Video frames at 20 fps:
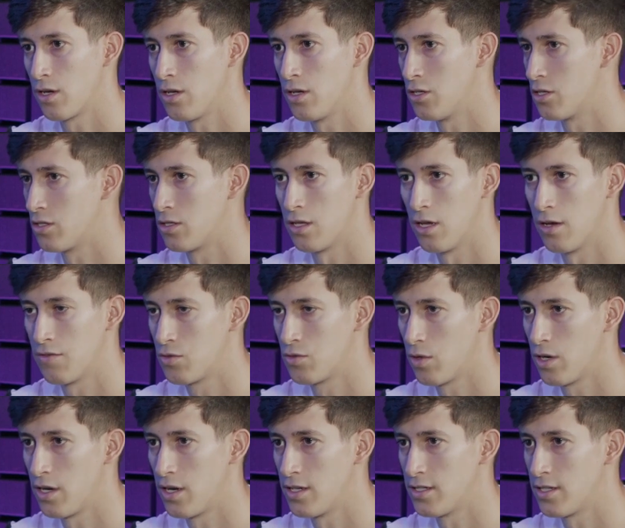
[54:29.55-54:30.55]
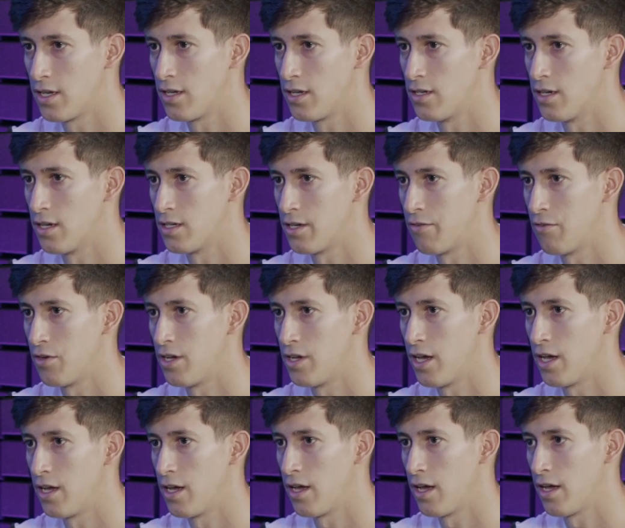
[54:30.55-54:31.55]
He just loves what it is that he does every
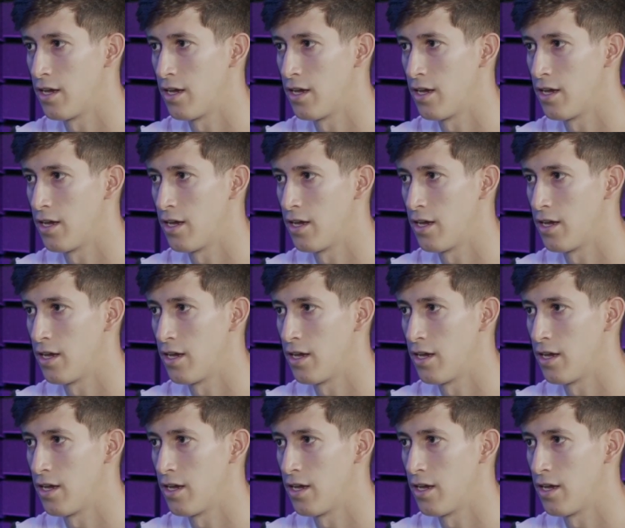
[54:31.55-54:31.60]
day yep.